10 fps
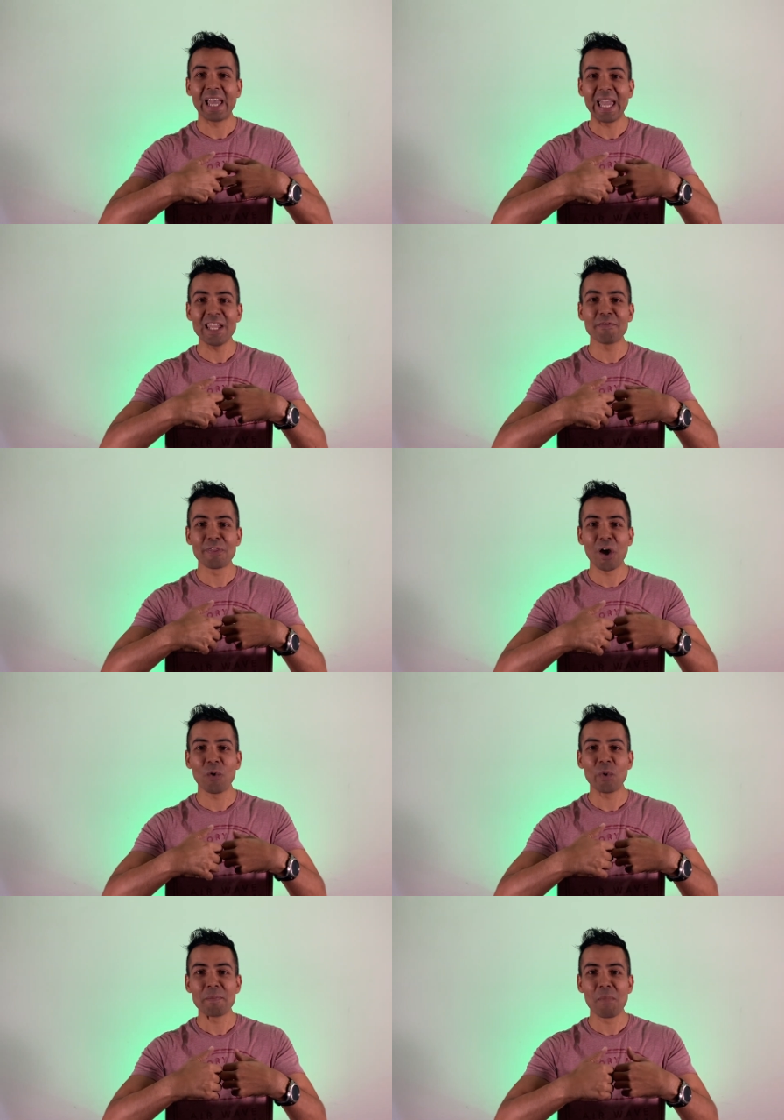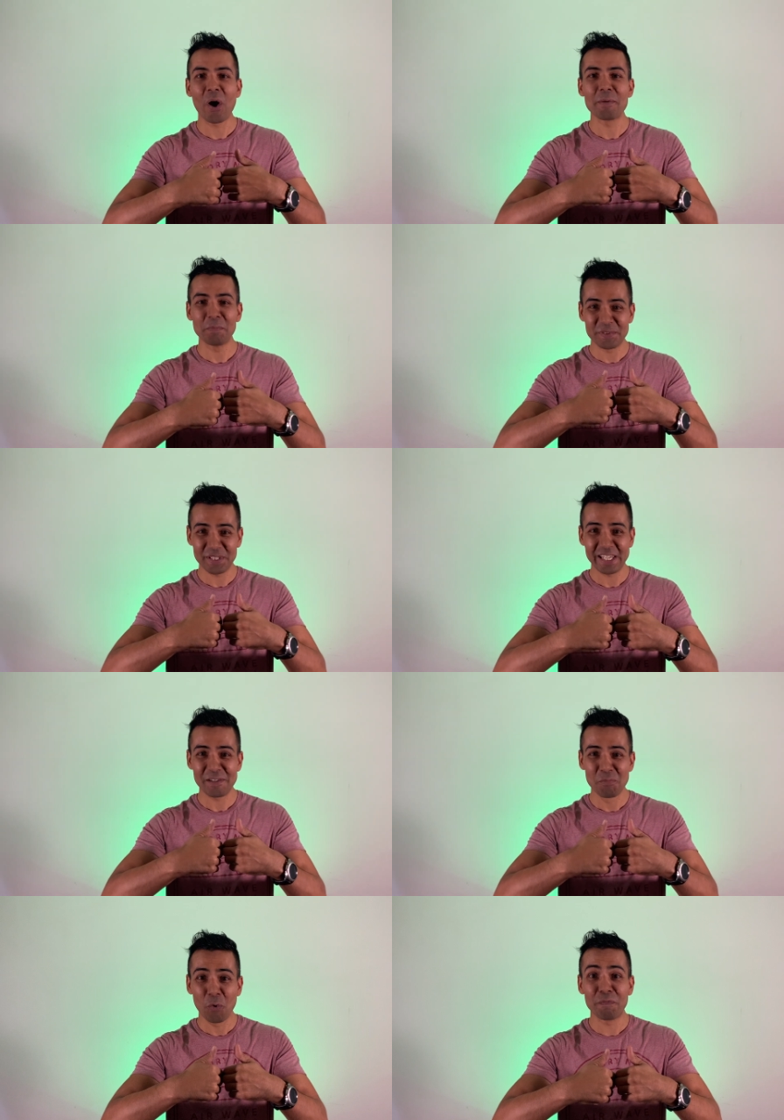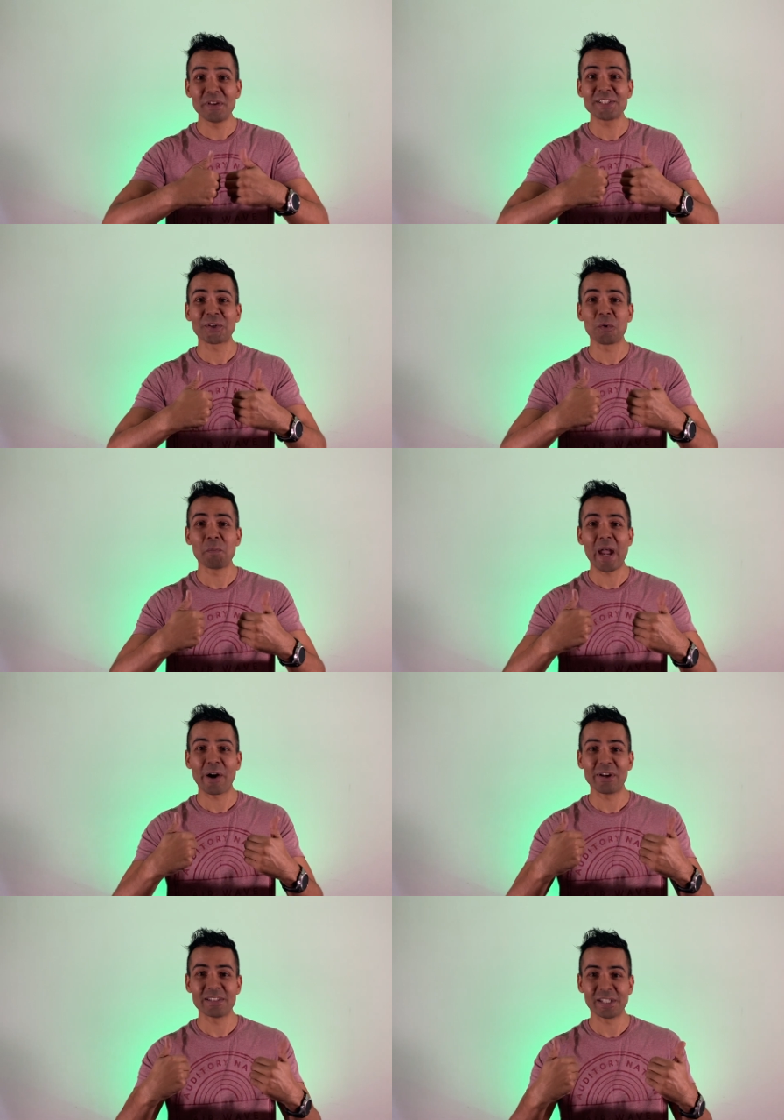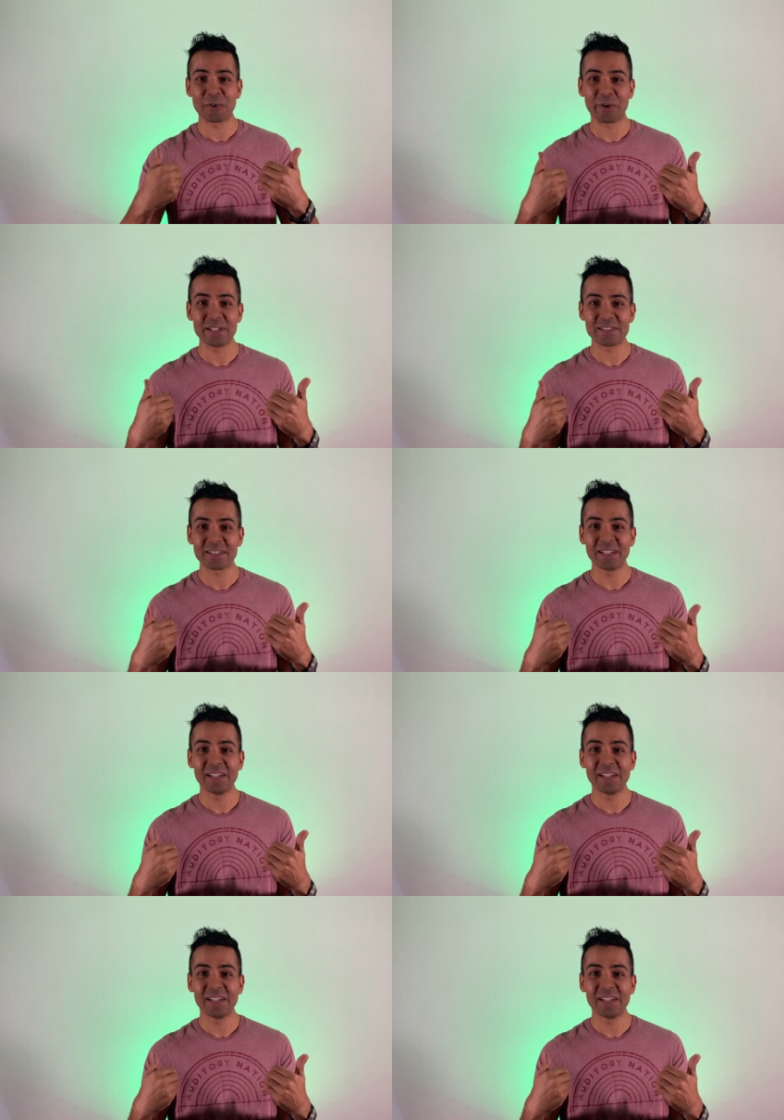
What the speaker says: even though we might see more physical barriers increase.